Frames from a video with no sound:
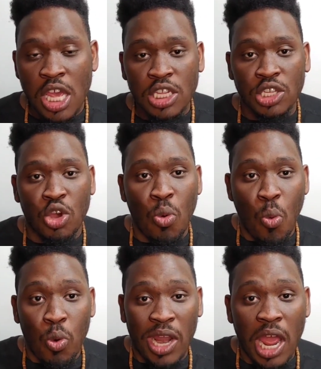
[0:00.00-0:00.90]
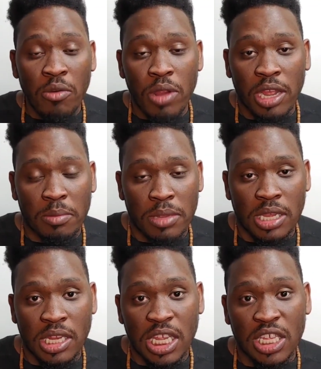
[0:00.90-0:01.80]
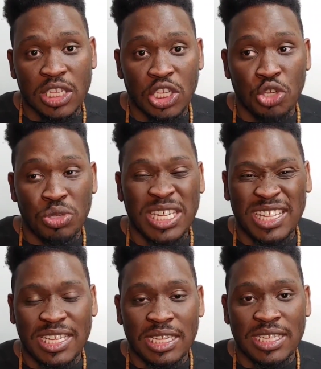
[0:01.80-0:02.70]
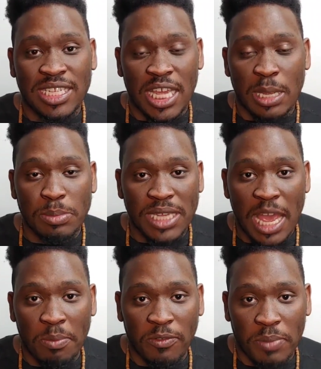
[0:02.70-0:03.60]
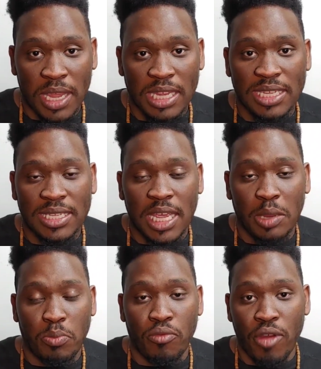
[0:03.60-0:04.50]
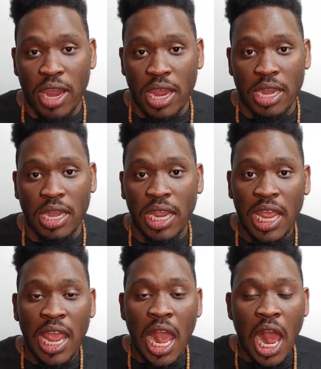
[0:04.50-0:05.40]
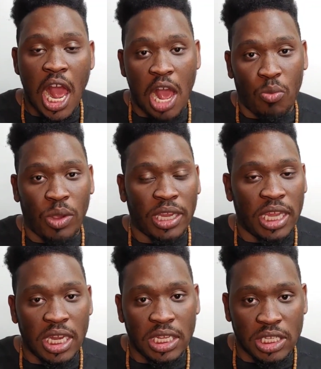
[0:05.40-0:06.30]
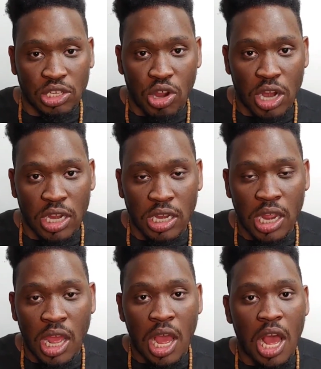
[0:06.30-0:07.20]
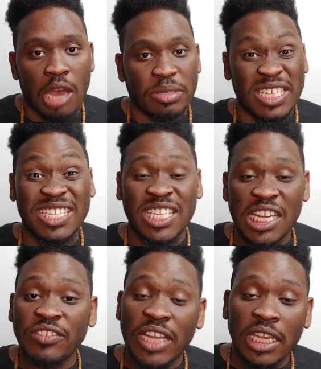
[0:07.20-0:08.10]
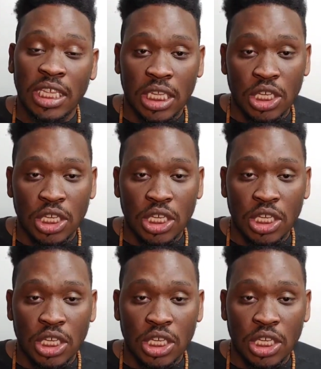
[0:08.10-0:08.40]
So what I recommend is using the same type of paint, the same brand when getting started to see if that can